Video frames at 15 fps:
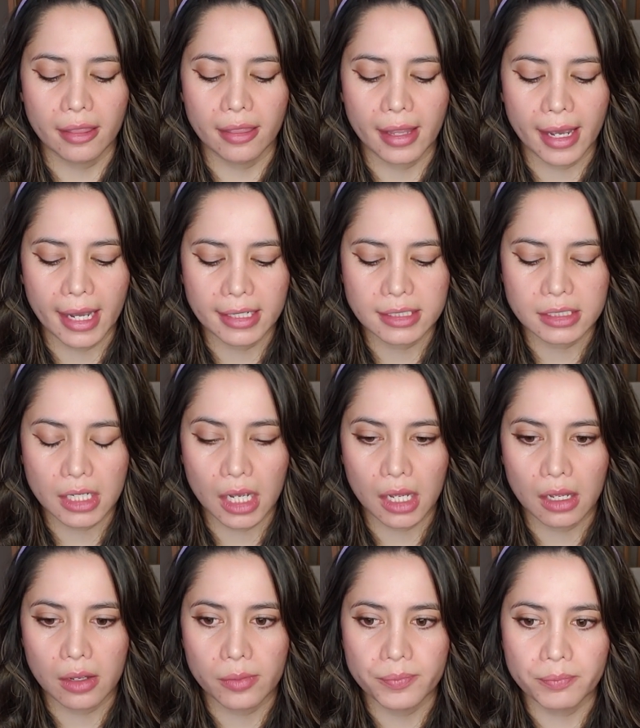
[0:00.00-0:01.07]
that
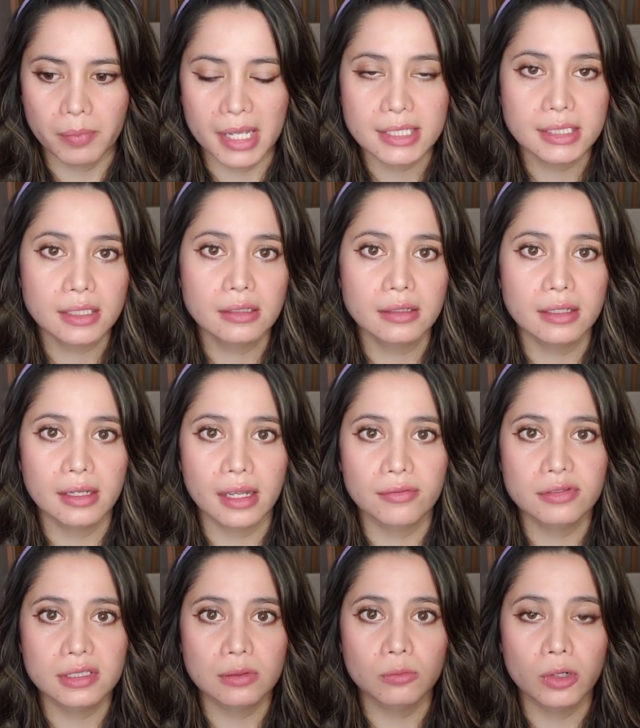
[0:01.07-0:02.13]
basically
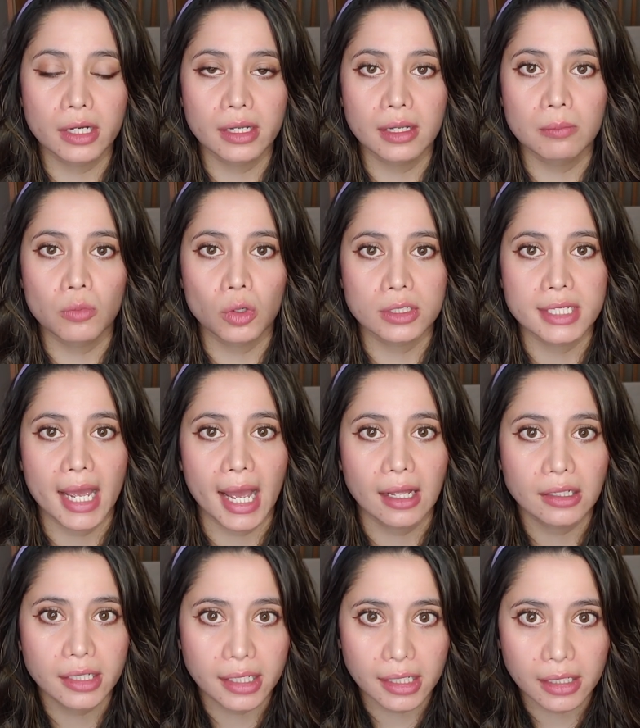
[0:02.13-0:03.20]
gave someone
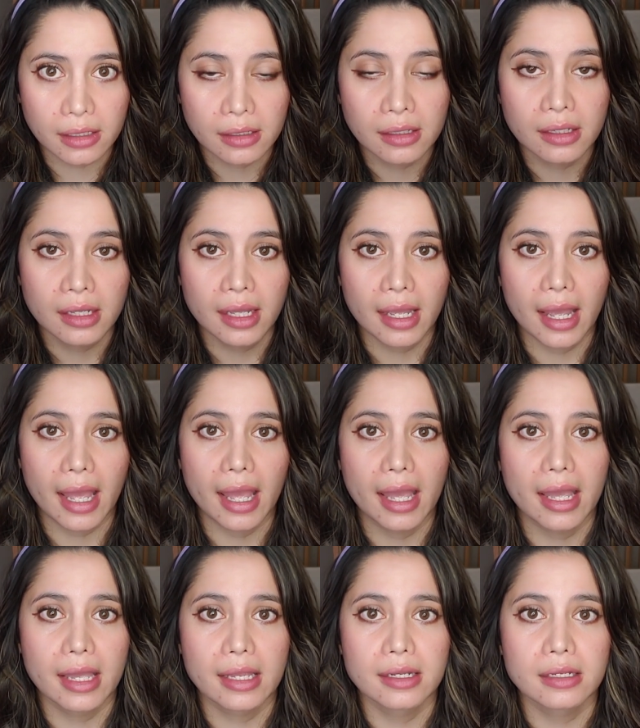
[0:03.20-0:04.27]
immortality.
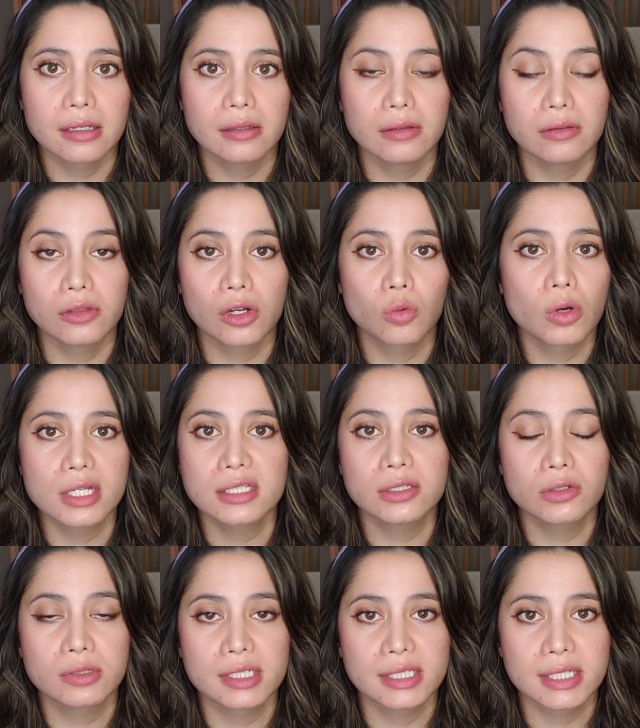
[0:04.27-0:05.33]
And there was
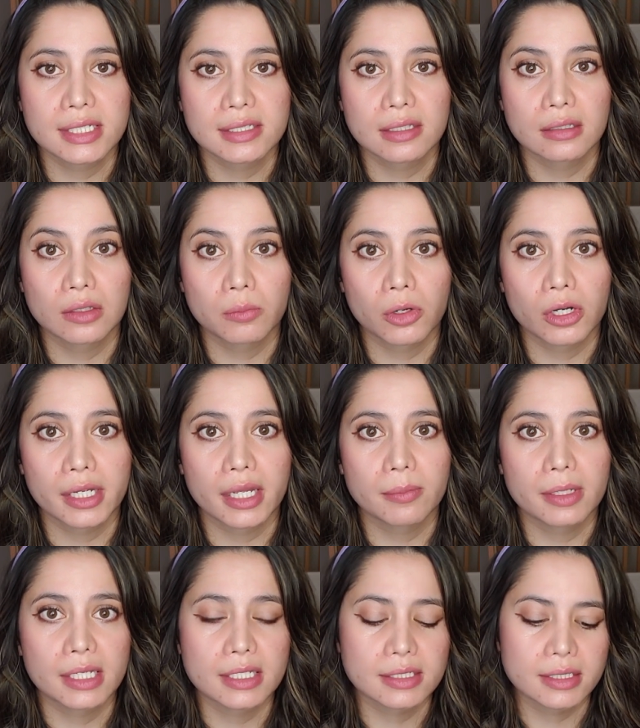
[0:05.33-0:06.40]
no disease in Lemuria
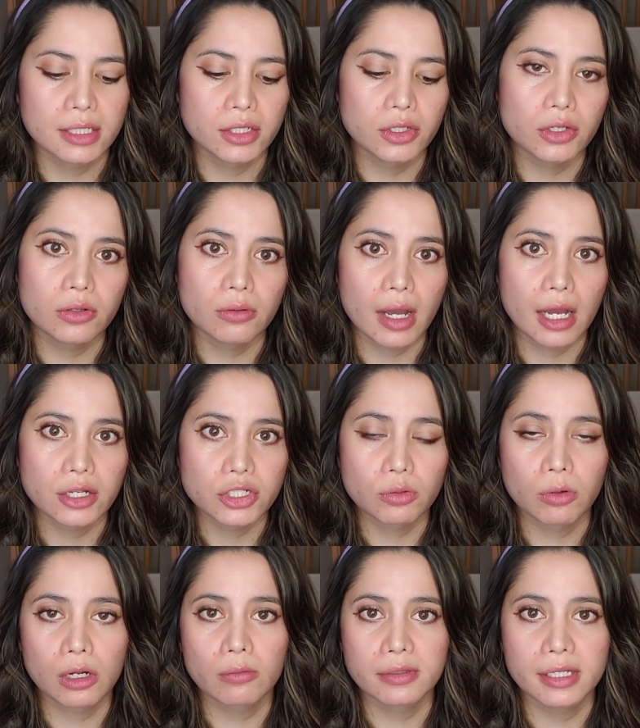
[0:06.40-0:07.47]
because they knew how to
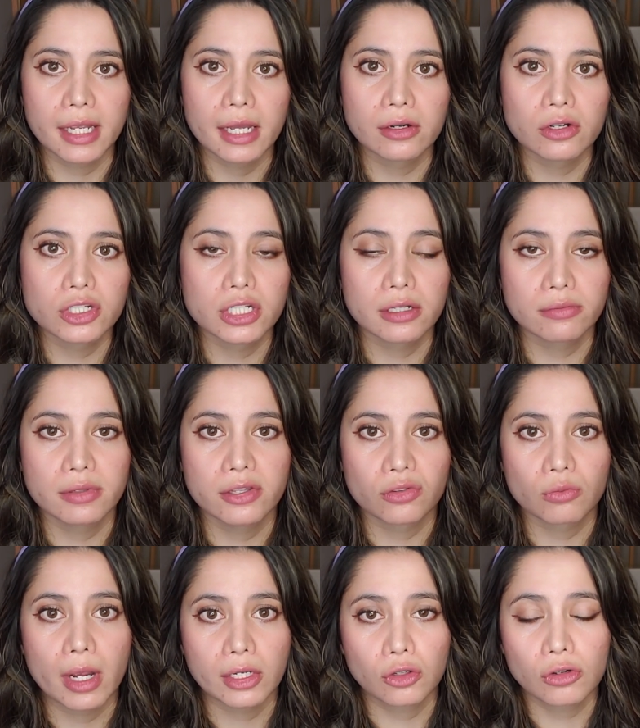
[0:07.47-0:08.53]
work with the energy of
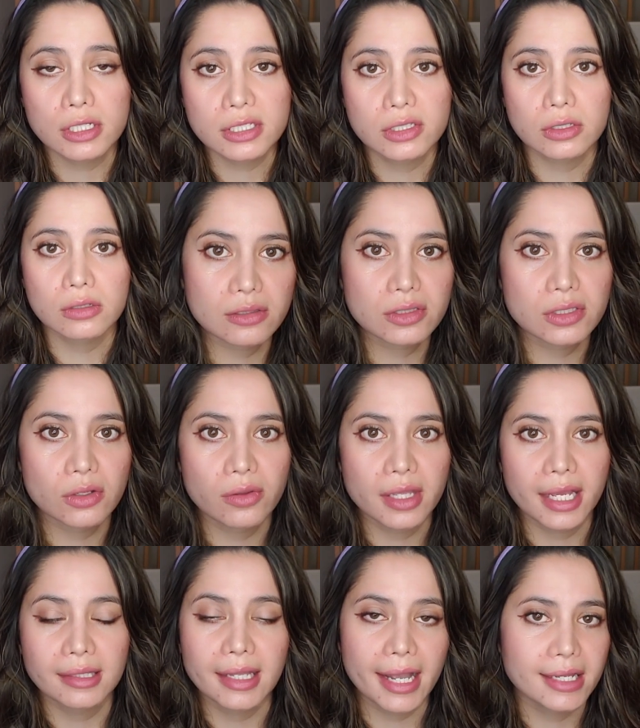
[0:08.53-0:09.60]
these red crystals. So
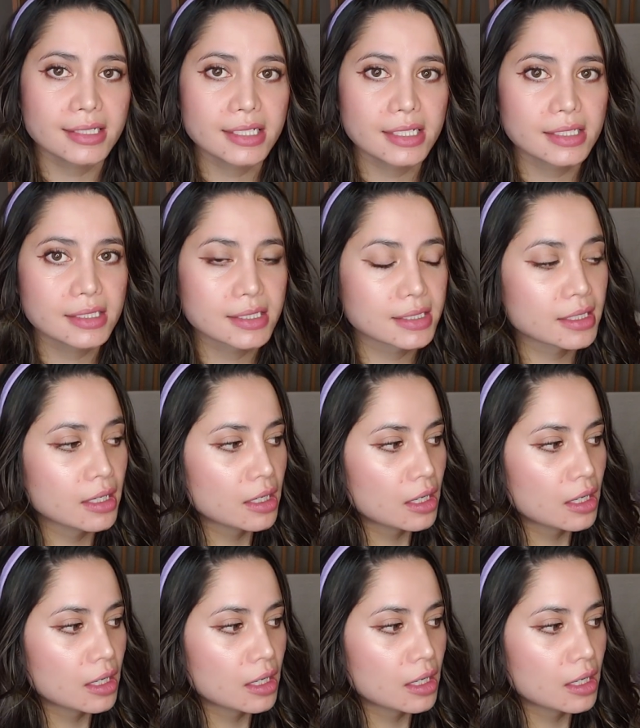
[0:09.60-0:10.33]
the Atlanteans